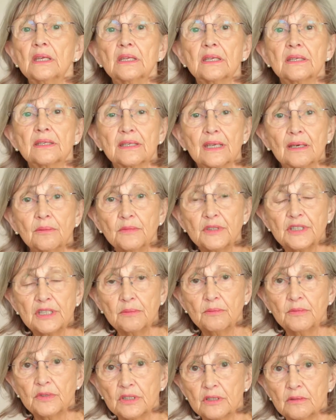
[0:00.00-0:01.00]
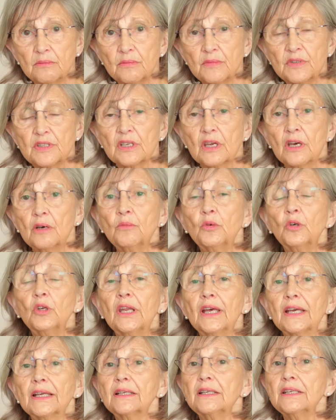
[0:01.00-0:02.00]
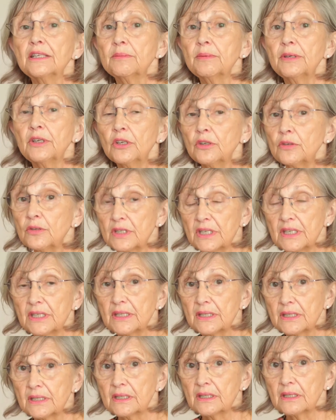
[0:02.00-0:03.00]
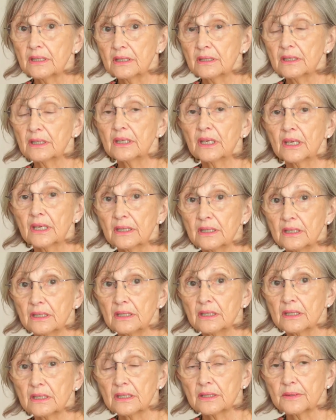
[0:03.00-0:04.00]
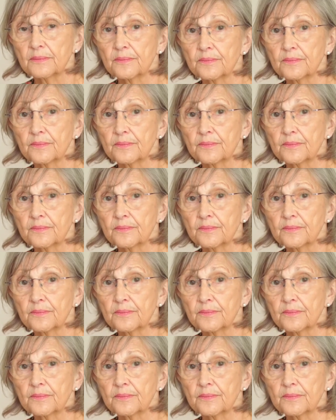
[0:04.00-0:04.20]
Some symptoms are more likely to be noticed than others.